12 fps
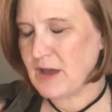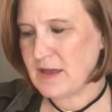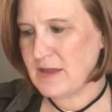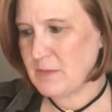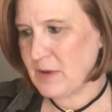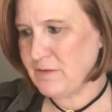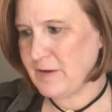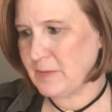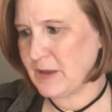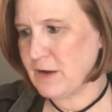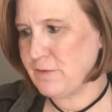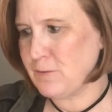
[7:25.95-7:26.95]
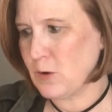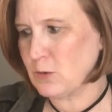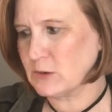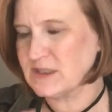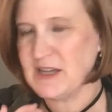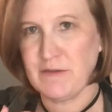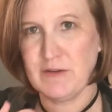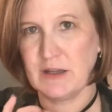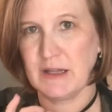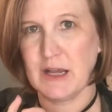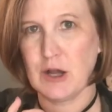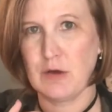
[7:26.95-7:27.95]
I think my family of four will
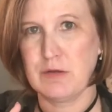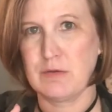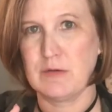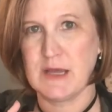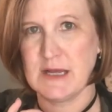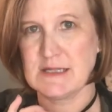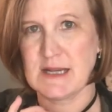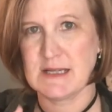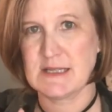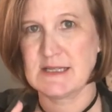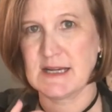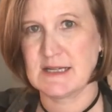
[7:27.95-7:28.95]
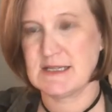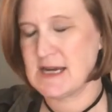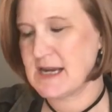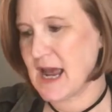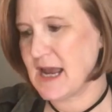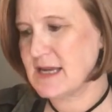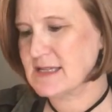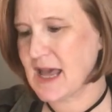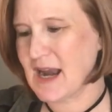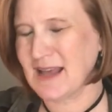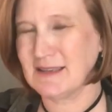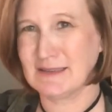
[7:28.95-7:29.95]
definitely go through these in 60 days.
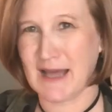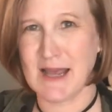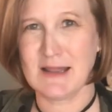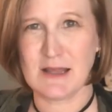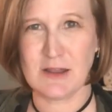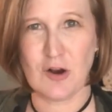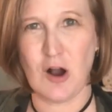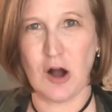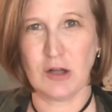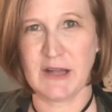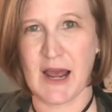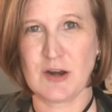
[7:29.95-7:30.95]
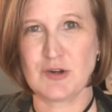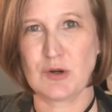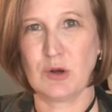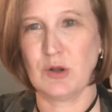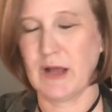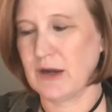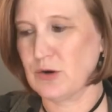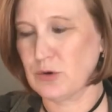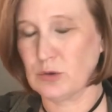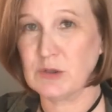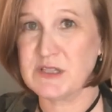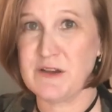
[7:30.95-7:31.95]
And I like that they're all natural and
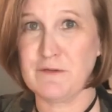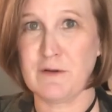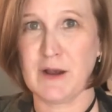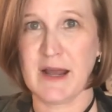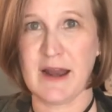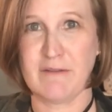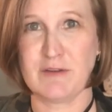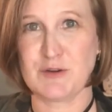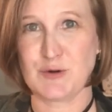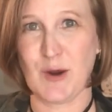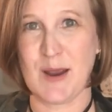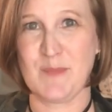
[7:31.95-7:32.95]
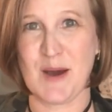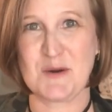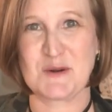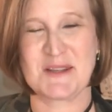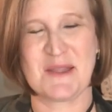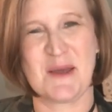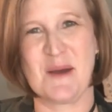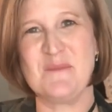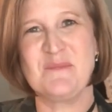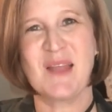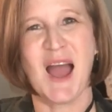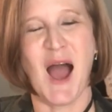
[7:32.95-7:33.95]
cruelty free and have those great butters in them.
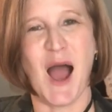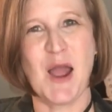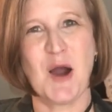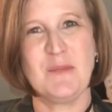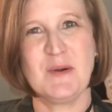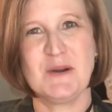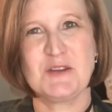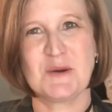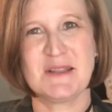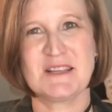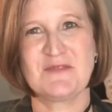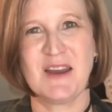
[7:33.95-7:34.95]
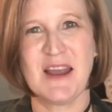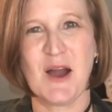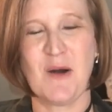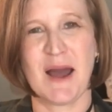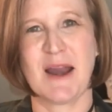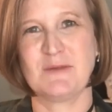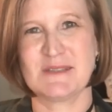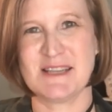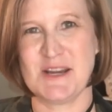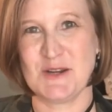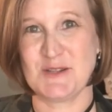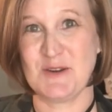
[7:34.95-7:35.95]
I hope you enjoyed this video and I will
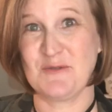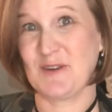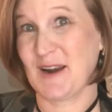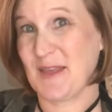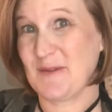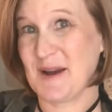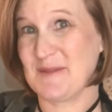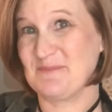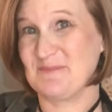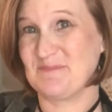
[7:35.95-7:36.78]
see you soon for another one.